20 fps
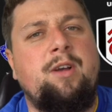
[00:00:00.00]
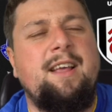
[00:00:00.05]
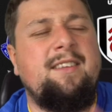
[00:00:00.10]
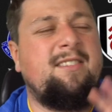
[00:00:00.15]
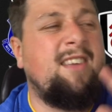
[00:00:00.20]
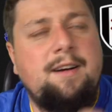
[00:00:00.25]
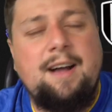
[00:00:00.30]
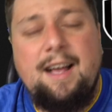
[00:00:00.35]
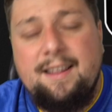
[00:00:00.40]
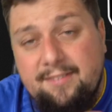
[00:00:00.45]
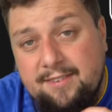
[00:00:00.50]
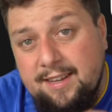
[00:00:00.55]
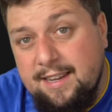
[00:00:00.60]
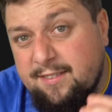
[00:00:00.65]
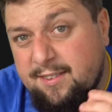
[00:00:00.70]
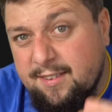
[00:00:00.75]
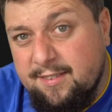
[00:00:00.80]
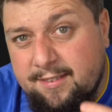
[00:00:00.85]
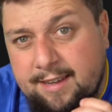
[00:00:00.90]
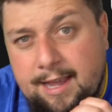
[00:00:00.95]
kits. Last
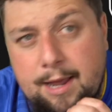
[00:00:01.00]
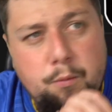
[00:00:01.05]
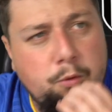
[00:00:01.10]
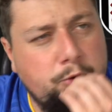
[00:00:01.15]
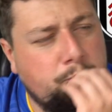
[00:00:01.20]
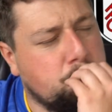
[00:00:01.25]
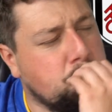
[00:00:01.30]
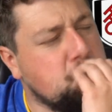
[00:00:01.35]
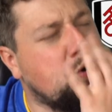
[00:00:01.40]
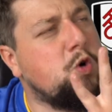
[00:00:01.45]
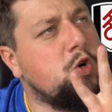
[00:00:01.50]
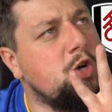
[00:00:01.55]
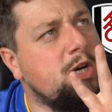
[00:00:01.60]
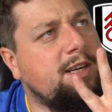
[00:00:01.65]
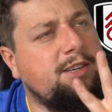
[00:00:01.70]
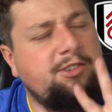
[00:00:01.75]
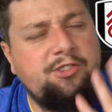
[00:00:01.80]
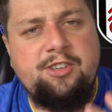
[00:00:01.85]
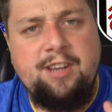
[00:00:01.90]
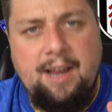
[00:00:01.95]
season's kit was
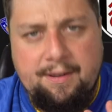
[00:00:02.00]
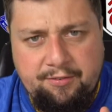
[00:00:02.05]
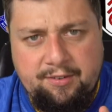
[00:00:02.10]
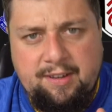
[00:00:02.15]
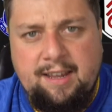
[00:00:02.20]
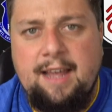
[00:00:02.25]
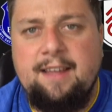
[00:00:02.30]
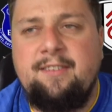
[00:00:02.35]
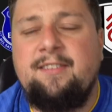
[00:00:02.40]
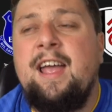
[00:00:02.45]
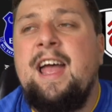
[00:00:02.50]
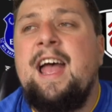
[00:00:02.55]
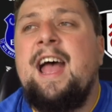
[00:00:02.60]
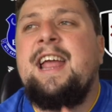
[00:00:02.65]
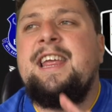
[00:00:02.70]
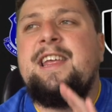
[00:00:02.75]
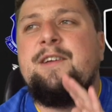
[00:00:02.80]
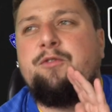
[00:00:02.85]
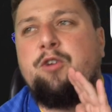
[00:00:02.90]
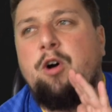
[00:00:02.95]
chef's kiss.
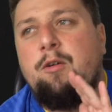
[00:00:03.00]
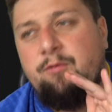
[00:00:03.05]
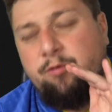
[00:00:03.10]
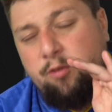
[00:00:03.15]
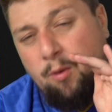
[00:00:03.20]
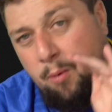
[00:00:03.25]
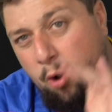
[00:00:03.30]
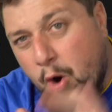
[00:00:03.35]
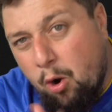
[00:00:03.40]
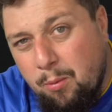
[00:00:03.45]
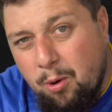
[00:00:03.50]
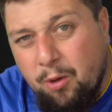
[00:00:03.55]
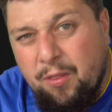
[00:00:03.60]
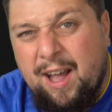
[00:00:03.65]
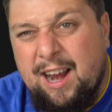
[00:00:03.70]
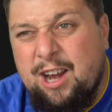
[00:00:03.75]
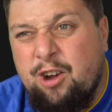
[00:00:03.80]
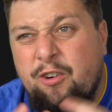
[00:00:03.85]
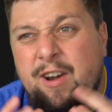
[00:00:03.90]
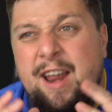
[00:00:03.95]
You've gone from Hummel
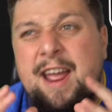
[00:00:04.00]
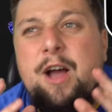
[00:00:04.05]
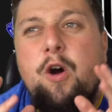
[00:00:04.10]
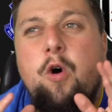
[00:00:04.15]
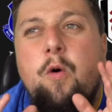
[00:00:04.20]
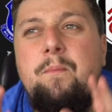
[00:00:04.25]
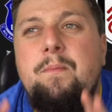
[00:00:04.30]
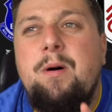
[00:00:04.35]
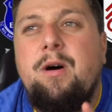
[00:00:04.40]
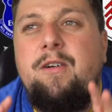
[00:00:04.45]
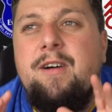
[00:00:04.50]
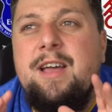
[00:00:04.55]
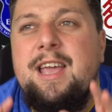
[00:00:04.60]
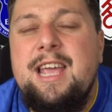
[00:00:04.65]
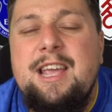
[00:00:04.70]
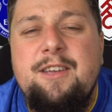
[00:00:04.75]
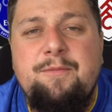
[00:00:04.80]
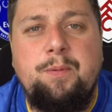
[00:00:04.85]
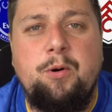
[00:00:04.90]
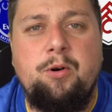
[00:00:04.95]
that create
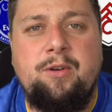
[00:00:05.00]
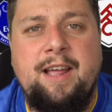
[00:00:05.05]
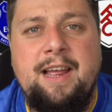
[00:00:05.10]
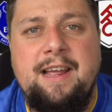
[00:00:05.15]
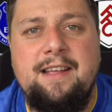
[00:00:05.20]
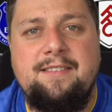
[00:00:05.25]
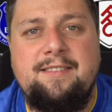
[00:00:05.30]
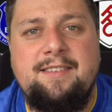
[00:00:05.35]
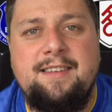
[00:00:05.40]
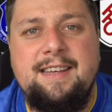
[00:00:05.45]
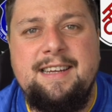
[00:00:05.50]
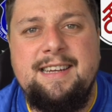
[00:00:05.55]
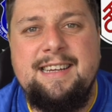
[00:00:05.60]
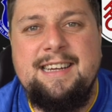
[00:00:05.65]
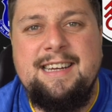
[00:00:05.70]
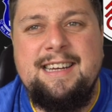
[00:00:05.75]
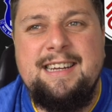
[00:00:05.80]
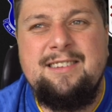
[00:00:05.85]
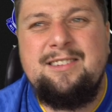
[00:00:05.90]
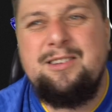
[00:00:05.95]
unbelievable kits
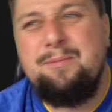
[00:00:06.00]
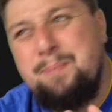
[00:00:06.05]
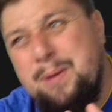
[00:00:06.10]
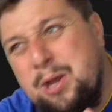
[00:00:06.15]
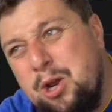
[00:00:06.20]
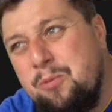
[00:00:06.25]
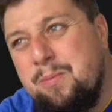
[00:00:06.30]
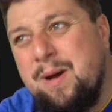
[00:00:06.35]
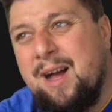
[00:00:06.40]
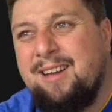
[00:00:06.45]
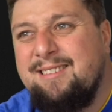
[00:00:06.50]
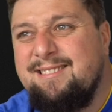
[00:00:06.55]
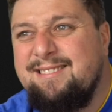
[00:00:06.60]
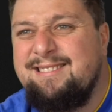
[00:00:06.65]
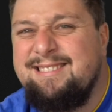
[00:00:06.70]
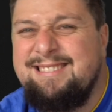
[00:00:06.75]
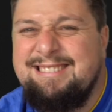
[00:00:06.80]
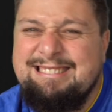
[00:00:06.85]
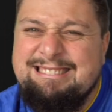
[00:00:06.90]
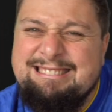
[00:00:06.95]
to Puma.
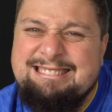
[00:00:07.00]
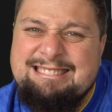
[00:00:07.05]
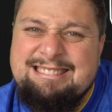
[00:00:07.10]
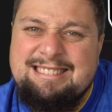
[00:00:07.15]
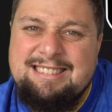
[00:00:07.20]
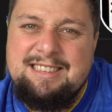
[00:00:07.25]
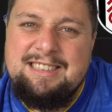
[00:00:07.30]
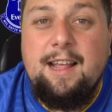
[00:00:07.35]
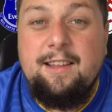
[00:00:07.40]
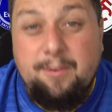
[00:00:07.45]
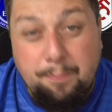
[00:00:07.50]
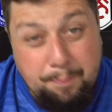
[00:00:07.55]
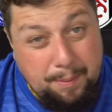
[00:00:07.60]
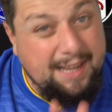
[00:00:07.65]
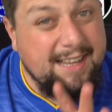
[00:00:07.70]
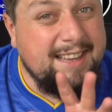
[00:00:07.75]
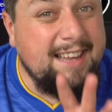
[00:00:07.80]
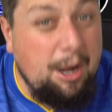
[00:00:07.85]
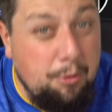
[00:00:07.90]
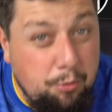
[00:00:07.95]
It's a
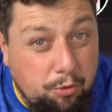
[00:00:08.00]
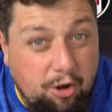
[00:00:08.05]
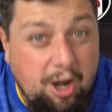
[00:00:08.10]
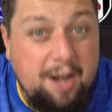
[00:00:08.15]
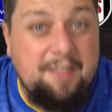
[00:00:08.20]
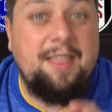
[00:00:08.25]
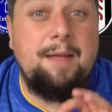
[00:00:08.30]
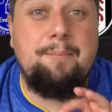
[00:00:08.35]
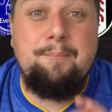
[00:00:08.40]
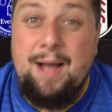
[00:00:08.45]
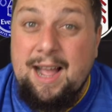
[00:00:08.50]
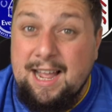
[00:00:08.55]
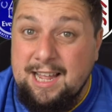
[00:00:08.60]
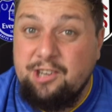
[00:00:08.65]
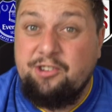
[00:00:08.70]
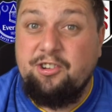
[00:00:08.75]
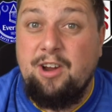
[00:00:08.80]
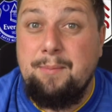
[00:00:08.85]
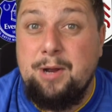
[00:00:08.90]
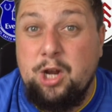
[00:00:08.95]
bigger downgrade than
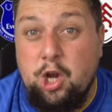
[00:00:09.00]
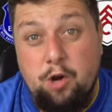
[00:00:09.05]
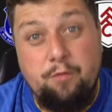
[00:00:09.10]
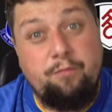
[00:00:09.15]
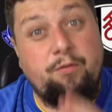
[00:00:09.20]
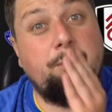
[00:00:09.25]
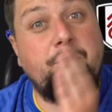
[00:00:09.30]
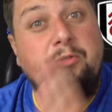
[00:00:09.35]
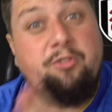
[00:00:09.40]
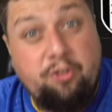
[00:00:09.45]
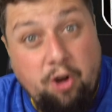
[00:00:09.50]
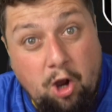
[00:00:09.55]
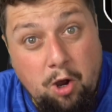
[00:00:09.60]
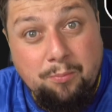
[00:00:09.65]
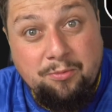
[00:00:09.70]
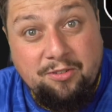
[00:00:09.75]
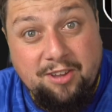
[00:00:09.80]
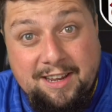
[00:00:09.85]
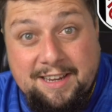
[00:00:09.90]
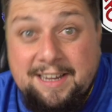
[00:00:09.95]
Maya Jama going from
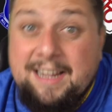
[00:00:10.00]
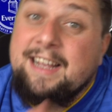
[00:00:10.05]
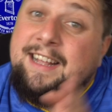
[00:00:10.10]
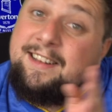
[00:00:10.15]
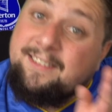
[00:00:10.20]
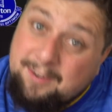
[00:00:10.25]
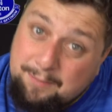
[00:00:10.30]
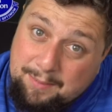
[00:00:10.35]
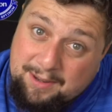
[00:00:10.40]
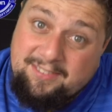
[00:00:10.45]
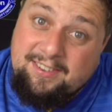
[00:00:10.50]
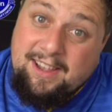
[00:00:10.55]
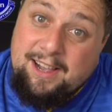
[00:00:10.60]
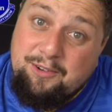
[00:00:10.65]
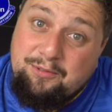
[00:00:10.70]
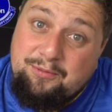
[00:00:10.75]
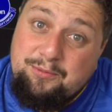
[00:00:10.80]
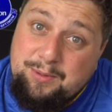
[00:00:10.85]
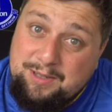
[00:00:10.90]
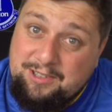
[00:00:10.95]
Stormzy to
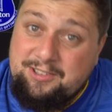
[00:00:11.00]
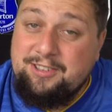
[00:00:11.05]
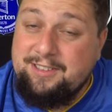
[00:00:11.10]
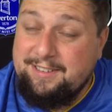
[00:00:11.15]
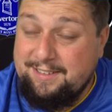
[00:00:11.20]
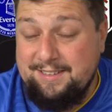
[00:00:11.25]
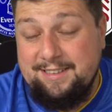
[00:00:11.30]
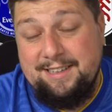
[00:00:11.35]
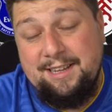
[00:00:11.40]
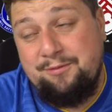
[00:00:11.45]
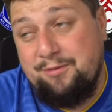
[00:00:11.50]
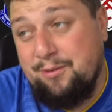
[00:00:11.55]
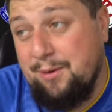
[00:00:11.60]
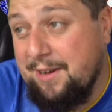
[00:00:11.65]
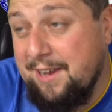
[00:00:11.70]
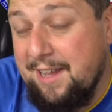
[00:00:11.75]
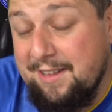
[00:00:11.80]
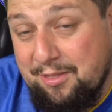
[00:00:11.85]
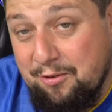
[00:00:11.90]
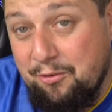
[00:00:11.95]
myself, which, if you
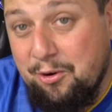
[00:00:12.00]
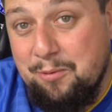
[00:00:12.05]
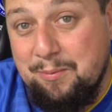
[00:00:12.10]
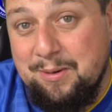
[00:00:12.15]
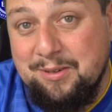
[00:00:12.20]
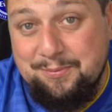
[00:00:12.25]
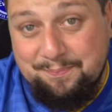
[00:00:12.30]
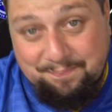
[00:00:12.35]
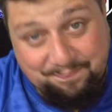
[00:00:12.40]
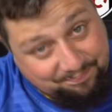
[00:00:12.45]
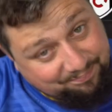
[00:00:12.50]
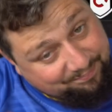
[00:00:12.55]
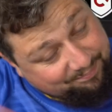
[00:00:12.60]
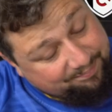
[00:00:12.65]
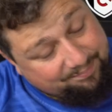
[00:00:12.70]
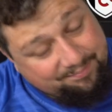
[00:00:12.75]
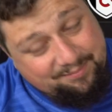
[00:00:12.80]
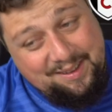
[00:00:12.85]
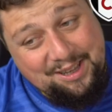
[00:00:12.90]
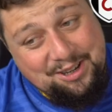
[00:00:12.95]
haven't heard the rumours,
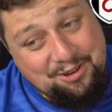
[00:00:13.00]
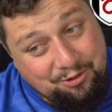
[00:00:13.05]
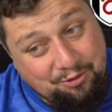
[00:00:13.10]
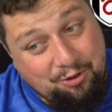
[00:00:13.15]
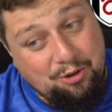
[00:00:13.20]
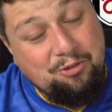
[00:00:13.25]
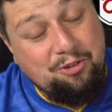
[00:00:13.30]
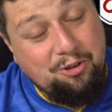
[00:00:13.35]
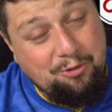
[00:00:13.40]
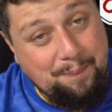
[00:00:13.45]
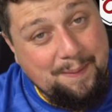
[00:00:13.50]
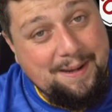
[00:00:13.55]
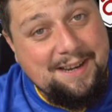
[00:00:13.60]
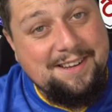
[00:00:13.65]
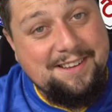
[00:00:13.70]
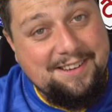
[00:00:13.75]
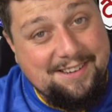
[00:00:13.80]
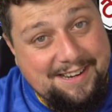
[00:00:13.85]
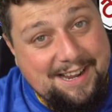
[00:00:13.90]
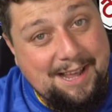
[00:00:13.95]
it's true, she's been in
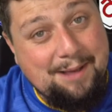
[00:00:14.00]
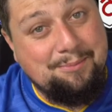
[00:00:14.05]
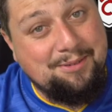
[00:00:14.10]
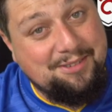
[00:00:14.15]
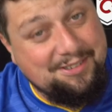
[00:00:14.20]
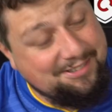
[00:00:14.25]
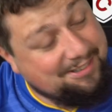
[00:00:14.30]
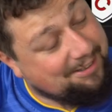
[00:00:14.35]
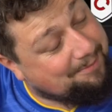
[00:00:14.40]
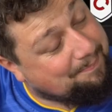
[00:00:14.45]
the DMs.